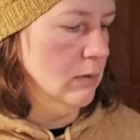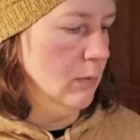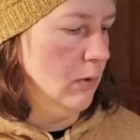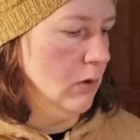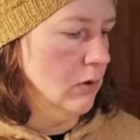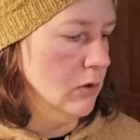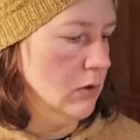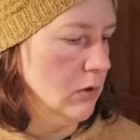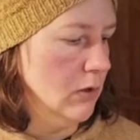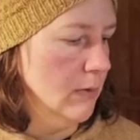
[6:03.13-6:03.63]

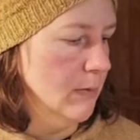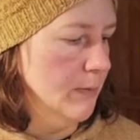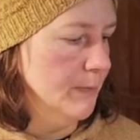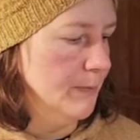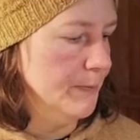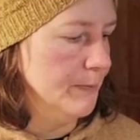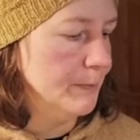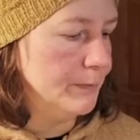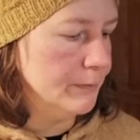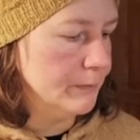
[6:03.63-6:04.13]

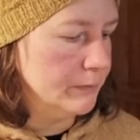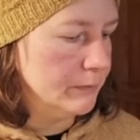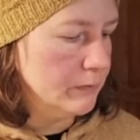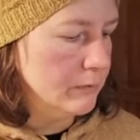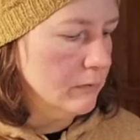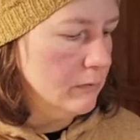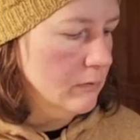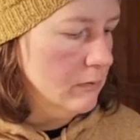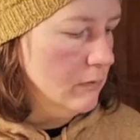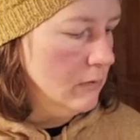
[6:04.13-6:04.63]
person
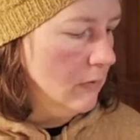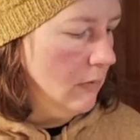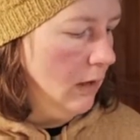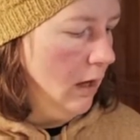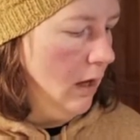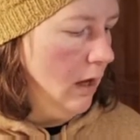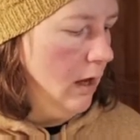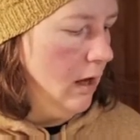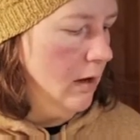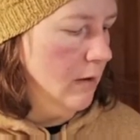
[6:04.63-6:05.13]

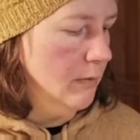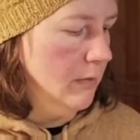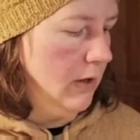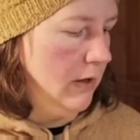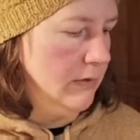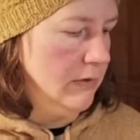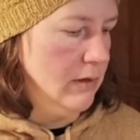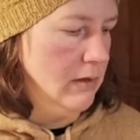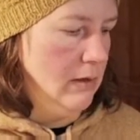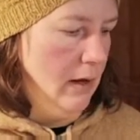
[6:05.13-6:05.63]

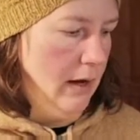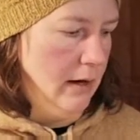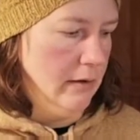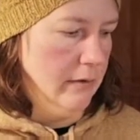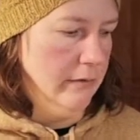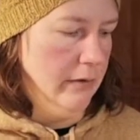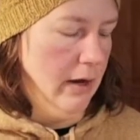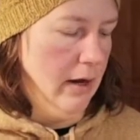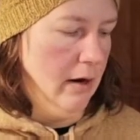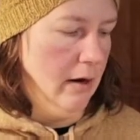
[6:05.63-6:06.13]
got the Nine
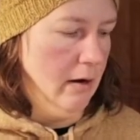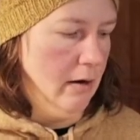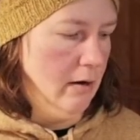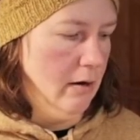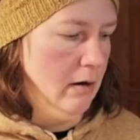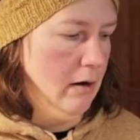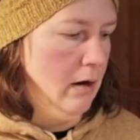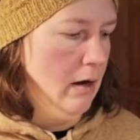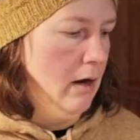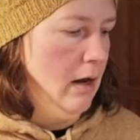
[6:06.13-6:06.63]
of
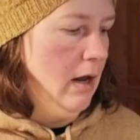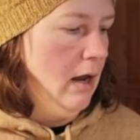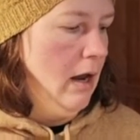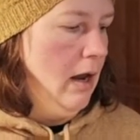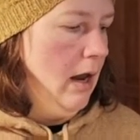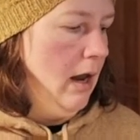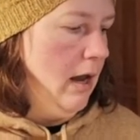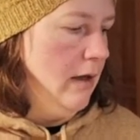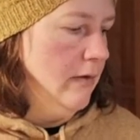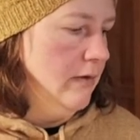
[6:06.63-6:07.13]
Air.
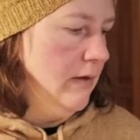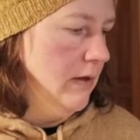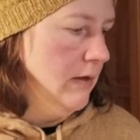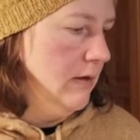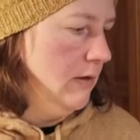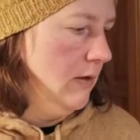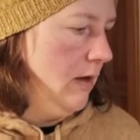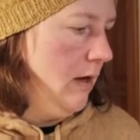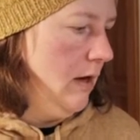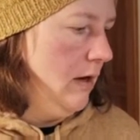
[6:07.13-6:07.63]
And
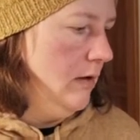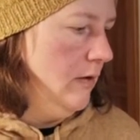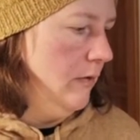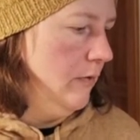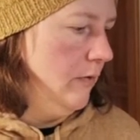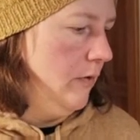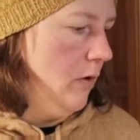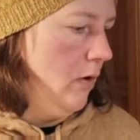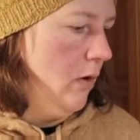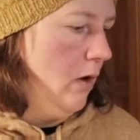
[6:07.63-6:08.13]
that's kind
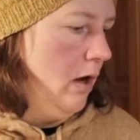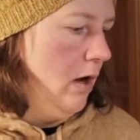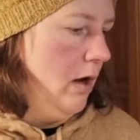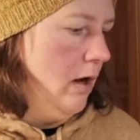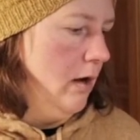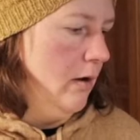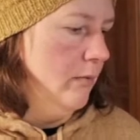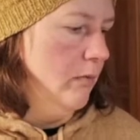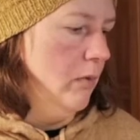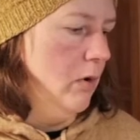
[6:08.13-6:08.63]
of
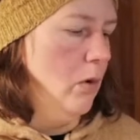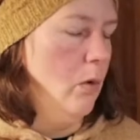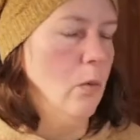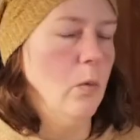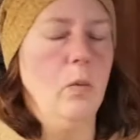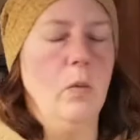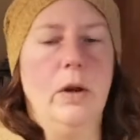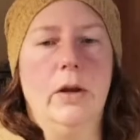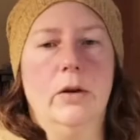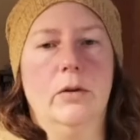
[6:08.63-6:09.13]
a
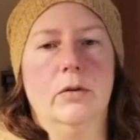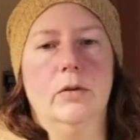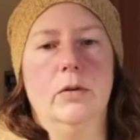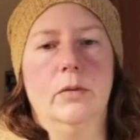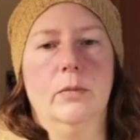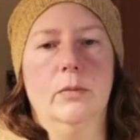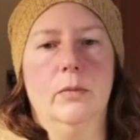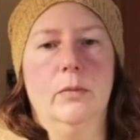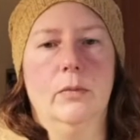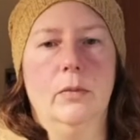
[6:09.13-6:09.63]

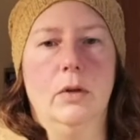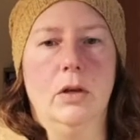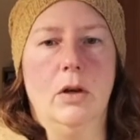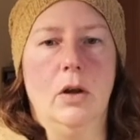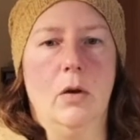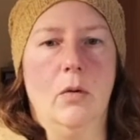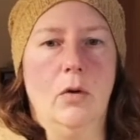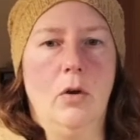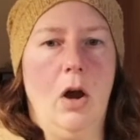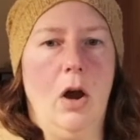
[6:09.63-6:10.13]
weird, you
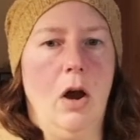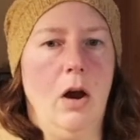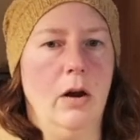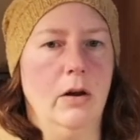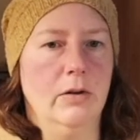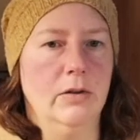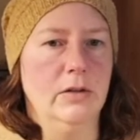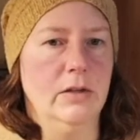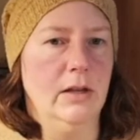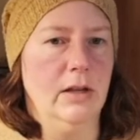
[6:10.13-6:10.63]
know,
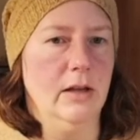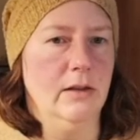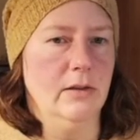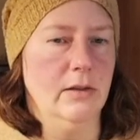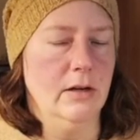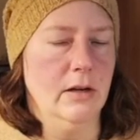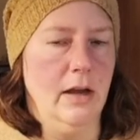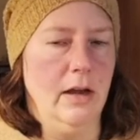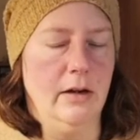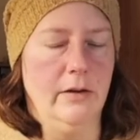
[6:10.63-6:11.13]
card to get
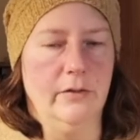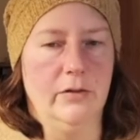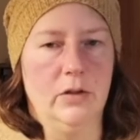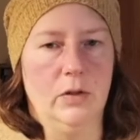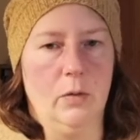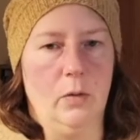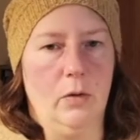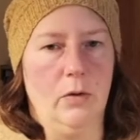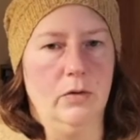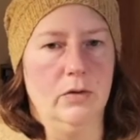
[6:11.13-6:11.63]
the Nine of
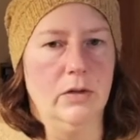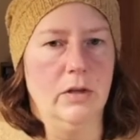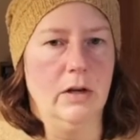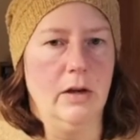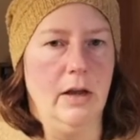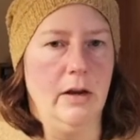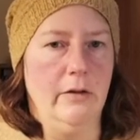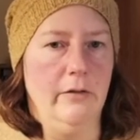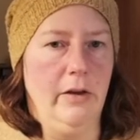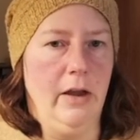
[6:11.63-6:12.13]
Swords, the
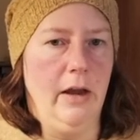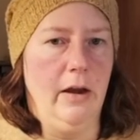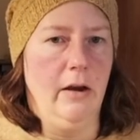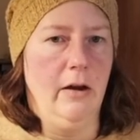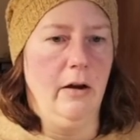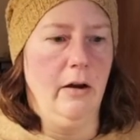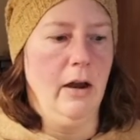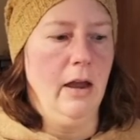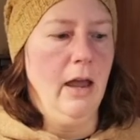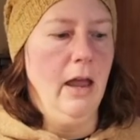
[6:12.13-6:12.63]
Nine of
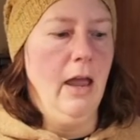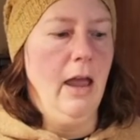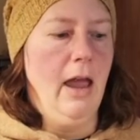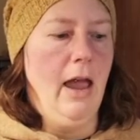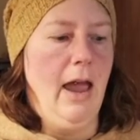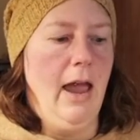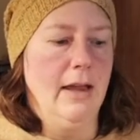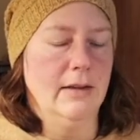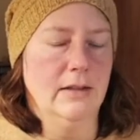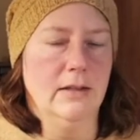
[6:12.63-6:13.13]
Air
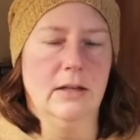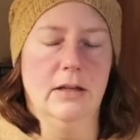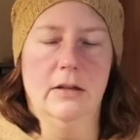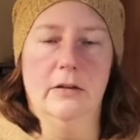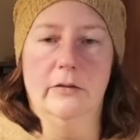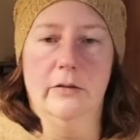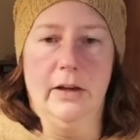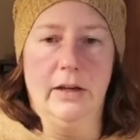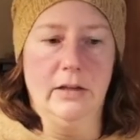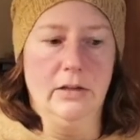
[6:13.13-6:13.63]
as an
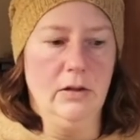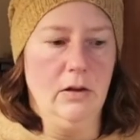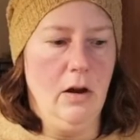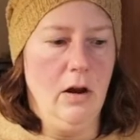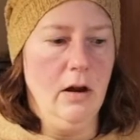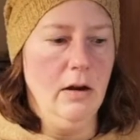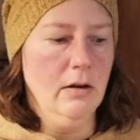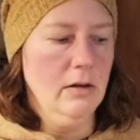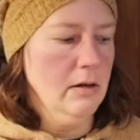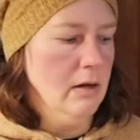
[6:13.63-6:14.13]
advice
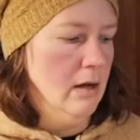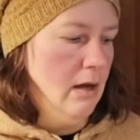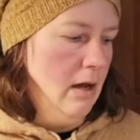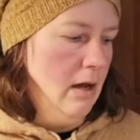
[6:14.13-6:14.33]
card.